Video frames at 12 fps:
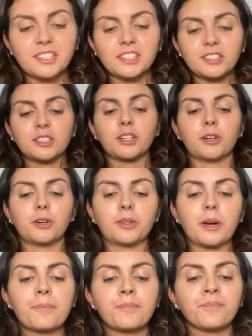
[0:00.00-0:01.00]
So
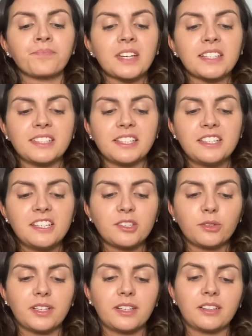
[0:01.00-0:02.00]
Disney's
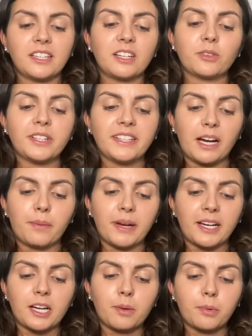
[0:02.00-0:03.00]
only going down by
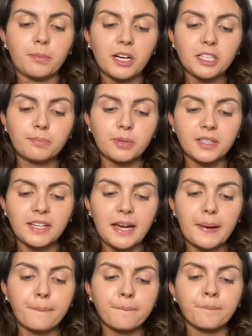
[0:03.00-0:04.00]
a couple bucks per
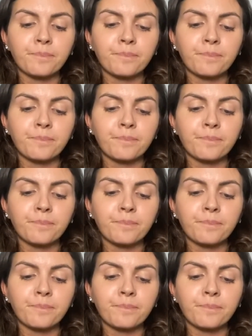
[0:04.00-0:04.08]
day.